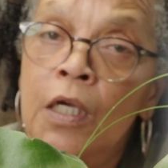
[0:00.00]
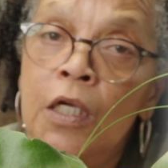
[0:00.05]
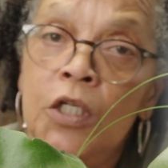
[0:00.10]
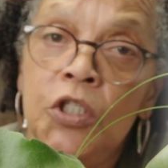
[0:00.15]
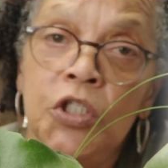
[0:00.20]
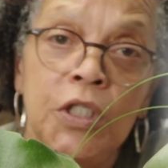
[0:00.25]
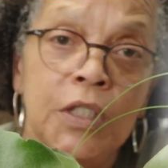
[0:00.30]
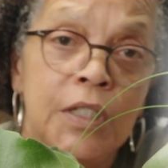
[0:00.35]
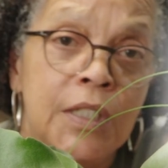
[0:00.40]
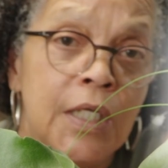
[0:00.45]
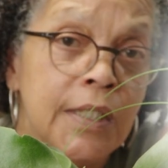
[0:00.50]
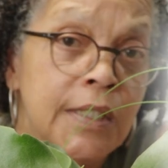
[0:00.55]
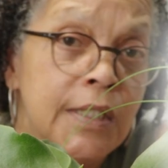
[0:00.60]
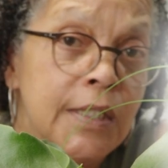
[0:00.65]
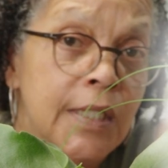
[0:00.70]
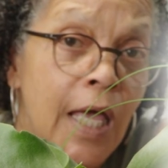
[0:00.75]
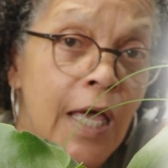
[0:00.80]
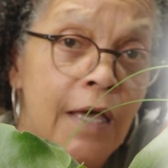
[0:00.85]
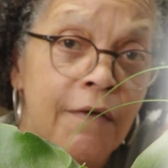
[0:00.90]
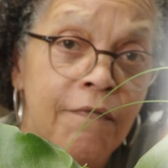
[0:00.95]
She
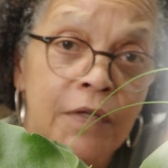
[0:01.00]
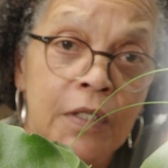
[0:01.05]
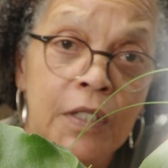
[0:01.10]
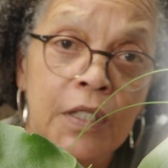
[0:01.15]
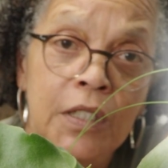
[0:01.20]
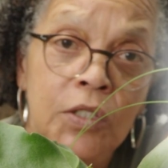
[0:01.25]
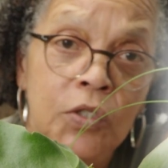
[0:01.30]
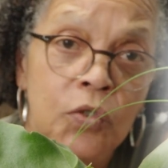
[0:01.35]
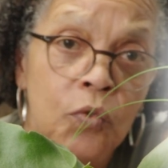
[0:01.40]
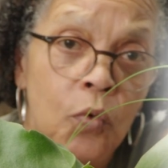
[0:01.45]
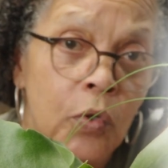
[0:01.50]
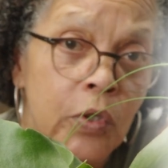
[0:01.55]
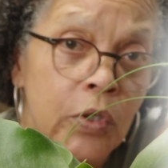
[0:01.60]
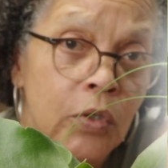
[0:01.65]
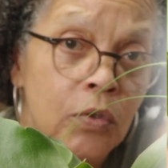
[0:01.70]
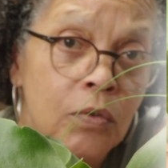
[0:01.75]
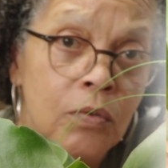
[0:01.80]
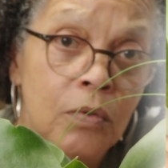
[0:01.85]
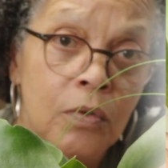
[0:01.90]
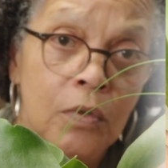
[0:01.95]
doesn't have any
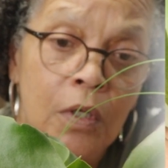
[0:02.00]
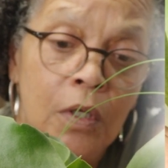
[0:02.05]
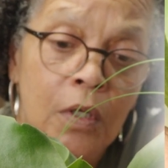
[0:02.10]
soil.